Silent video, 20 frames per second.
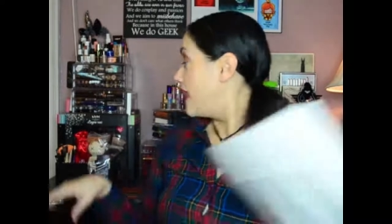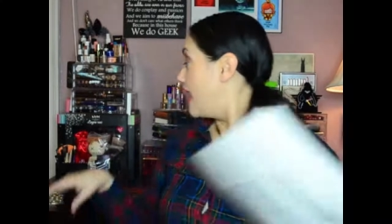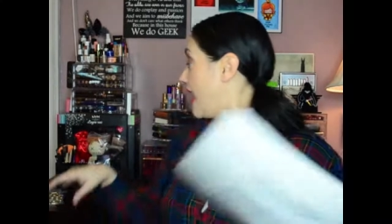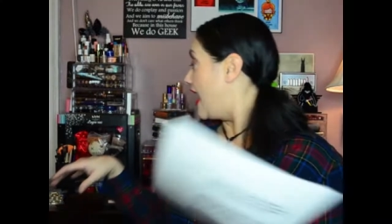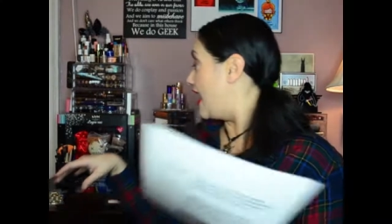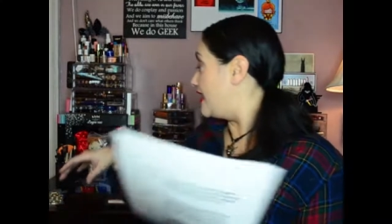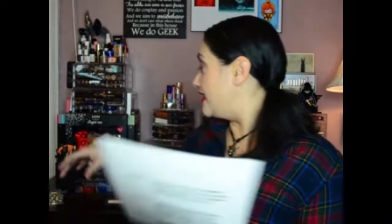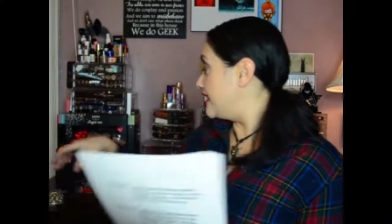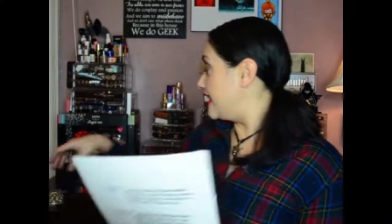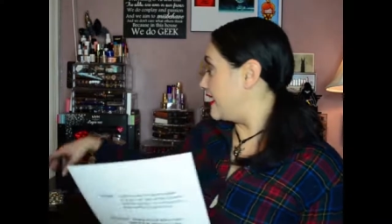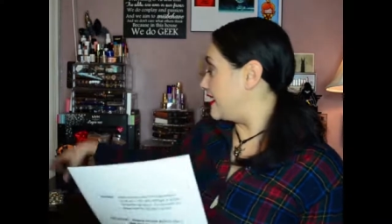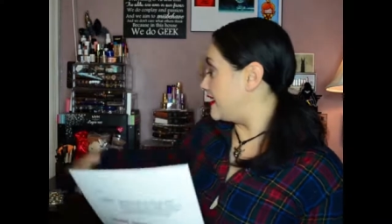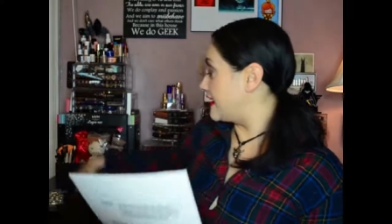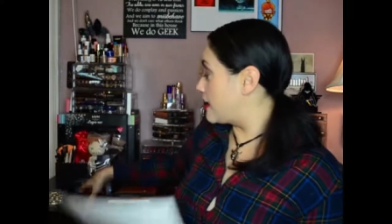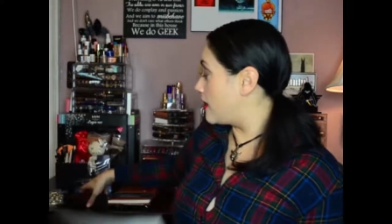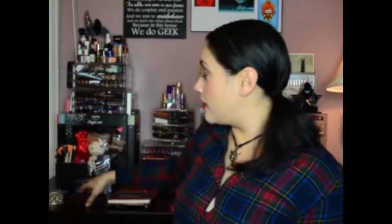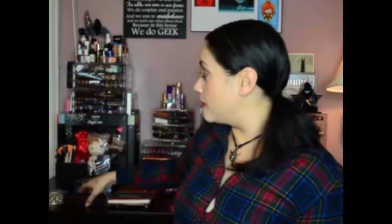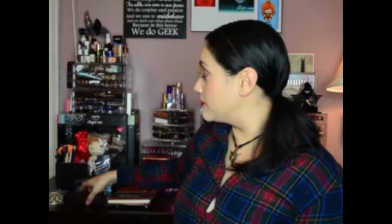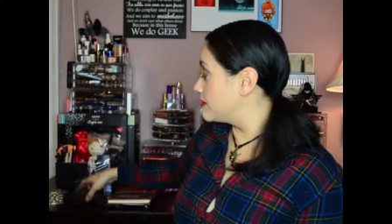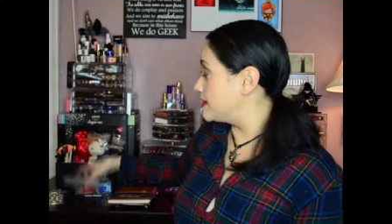And, like,
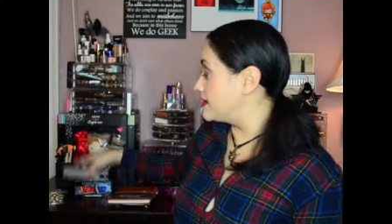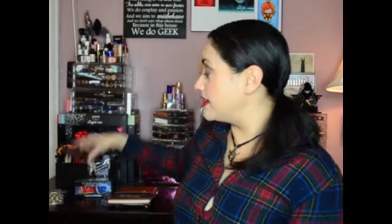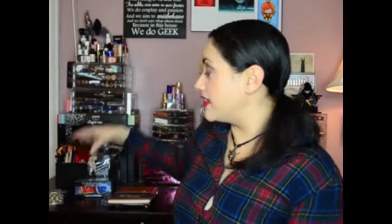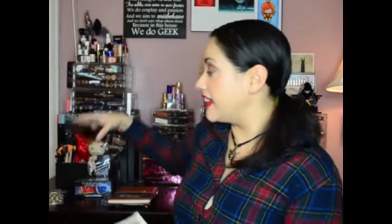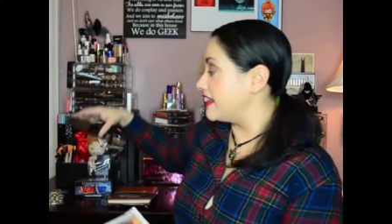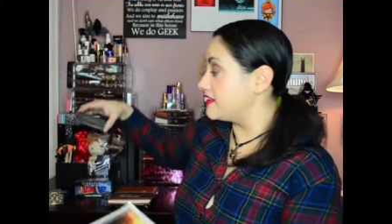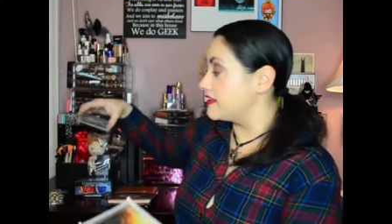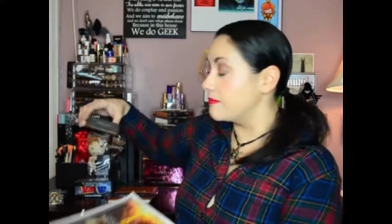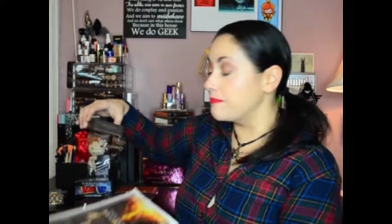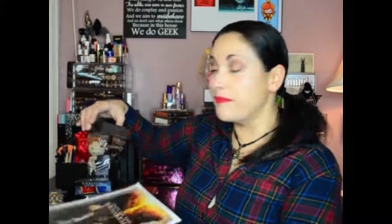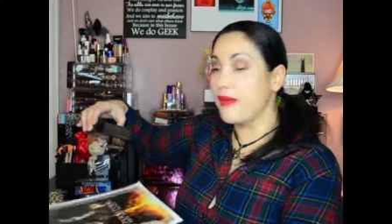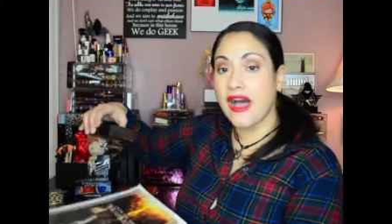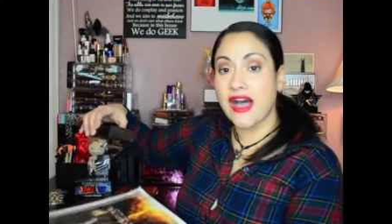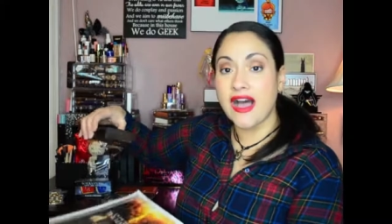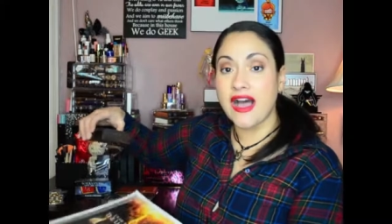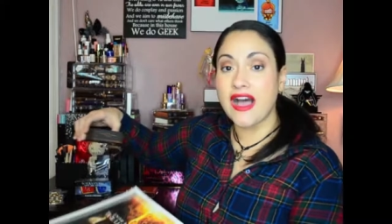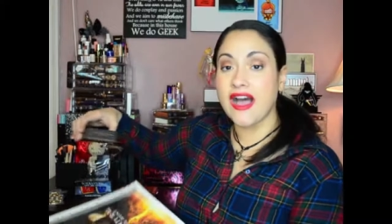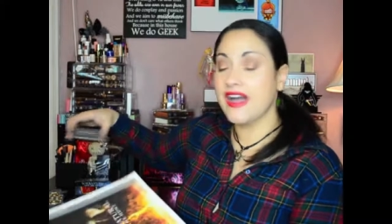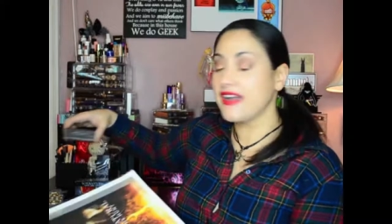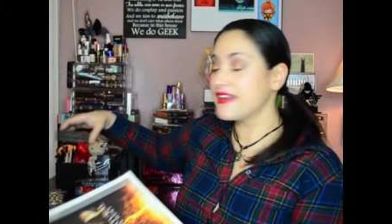it comes in, like, the
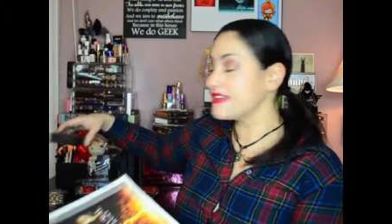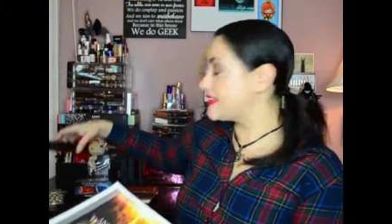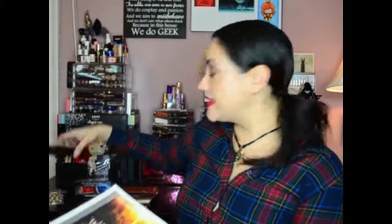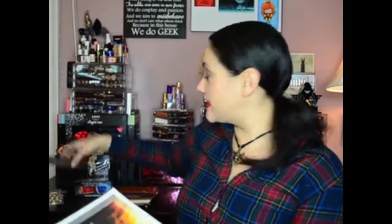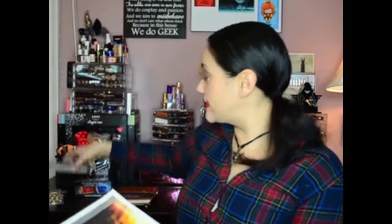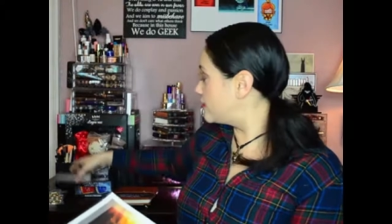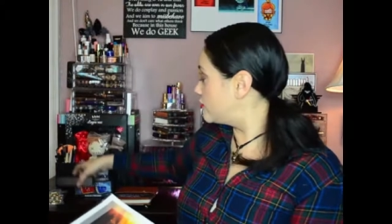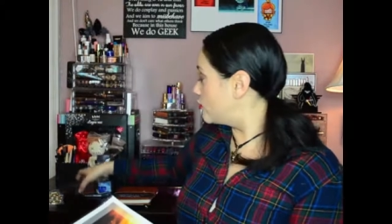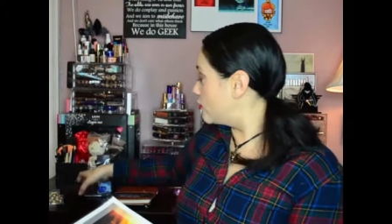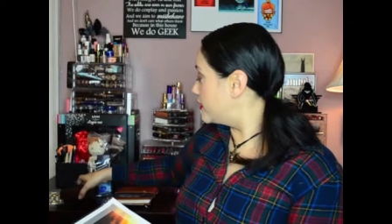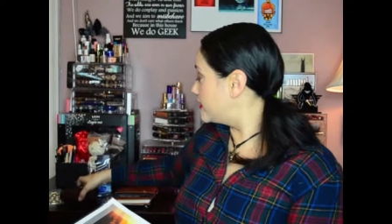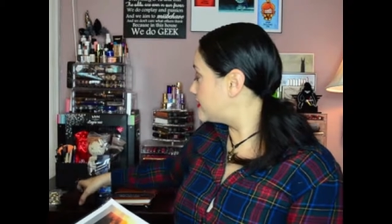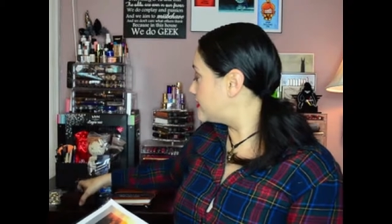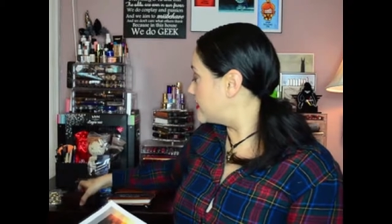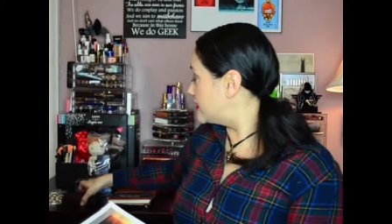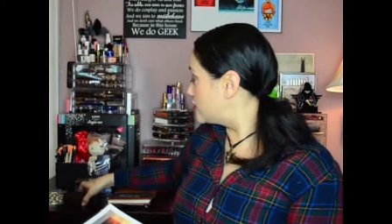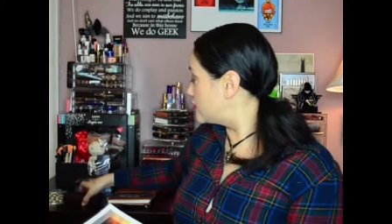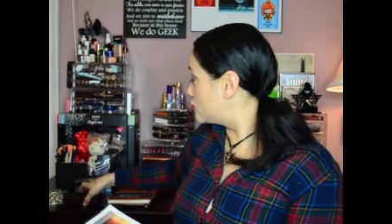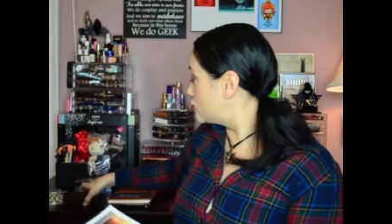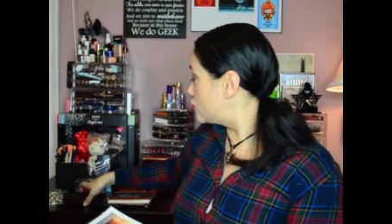box. Like, you know,
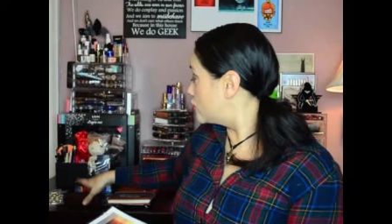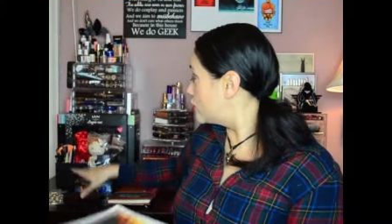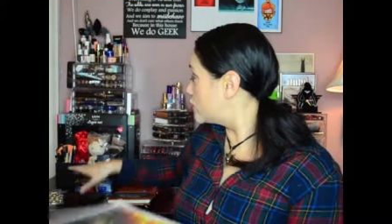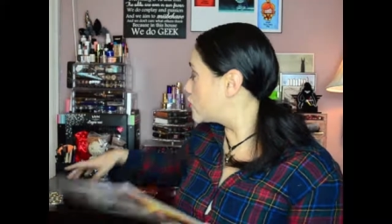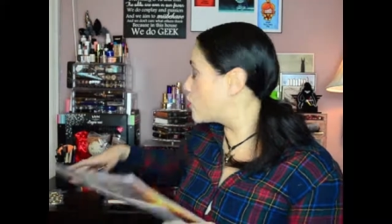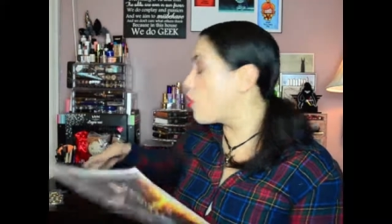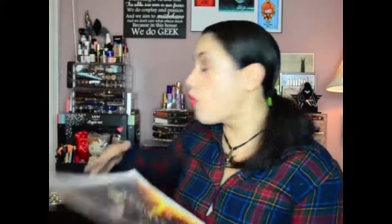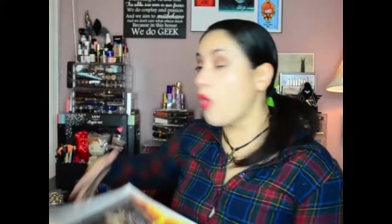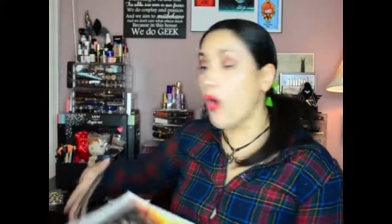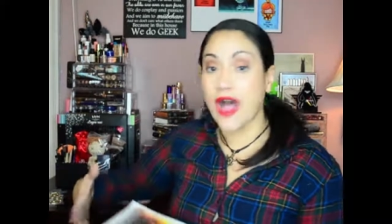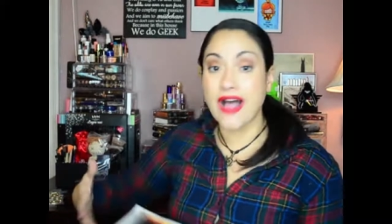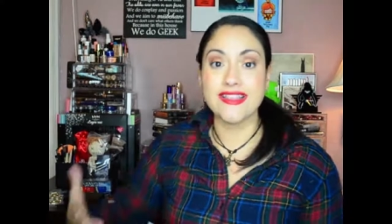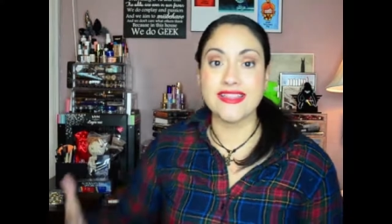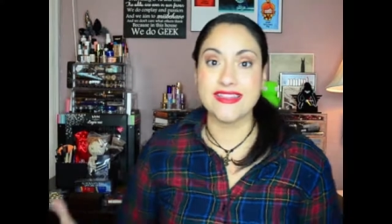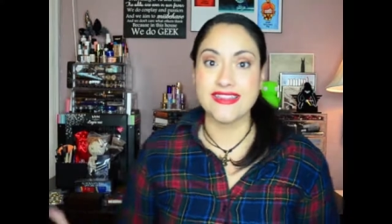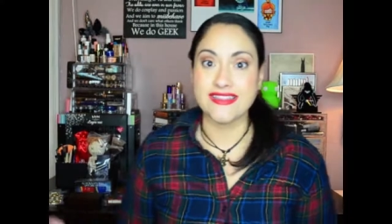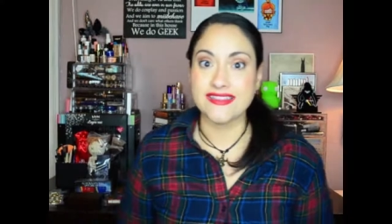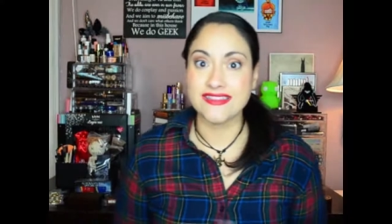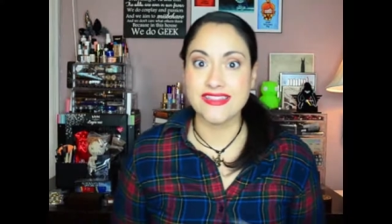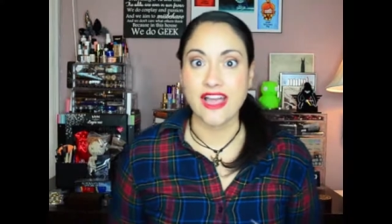it's good
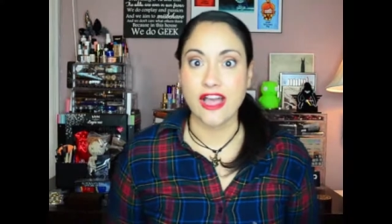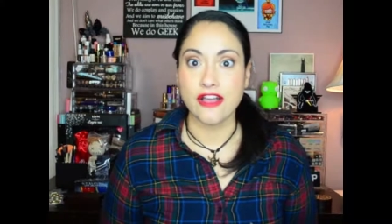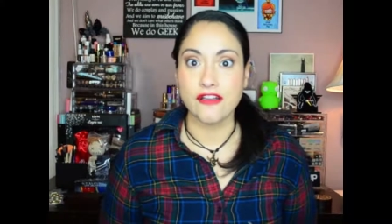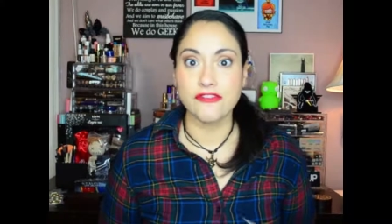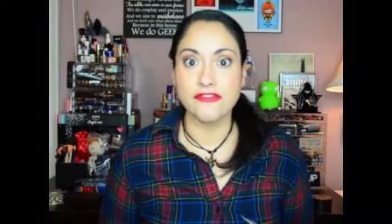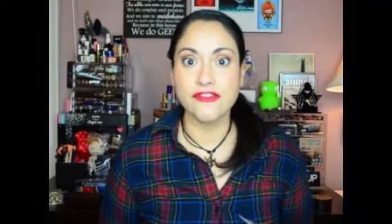quality stuff.